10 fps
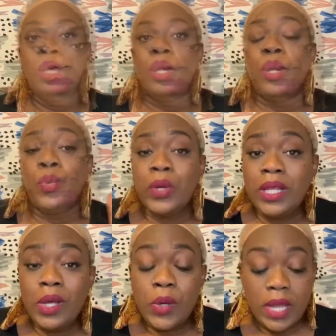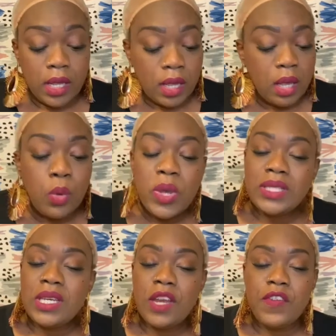Really quick, what's
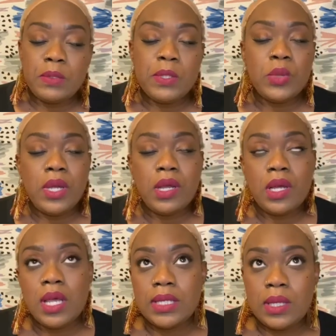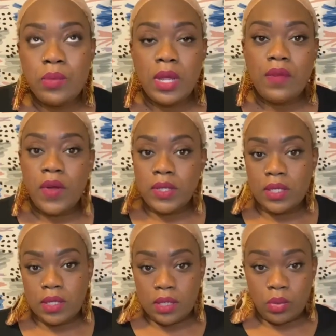the difference between a custom wig
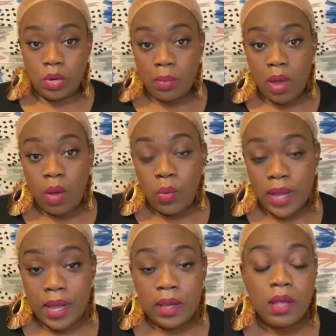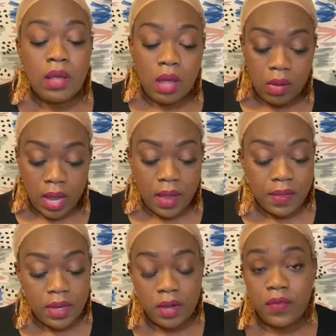versus a store-bought wig? Okay,
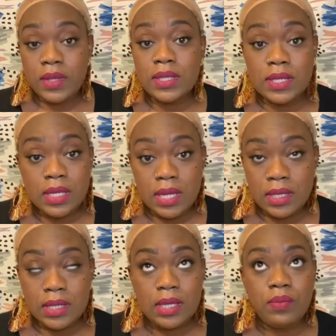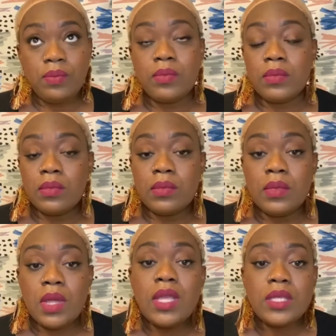the difference is easy.
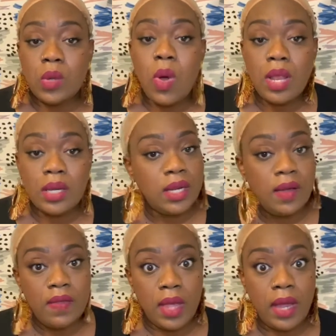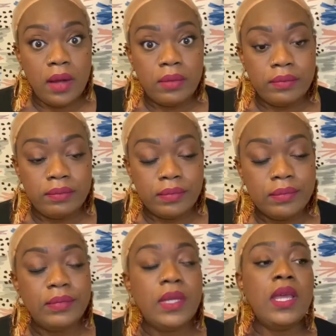It's the quality of the hair.
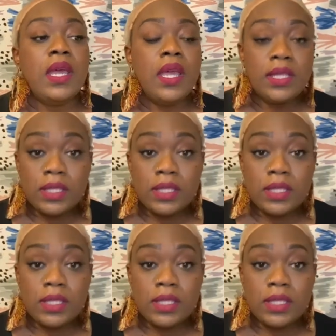It's the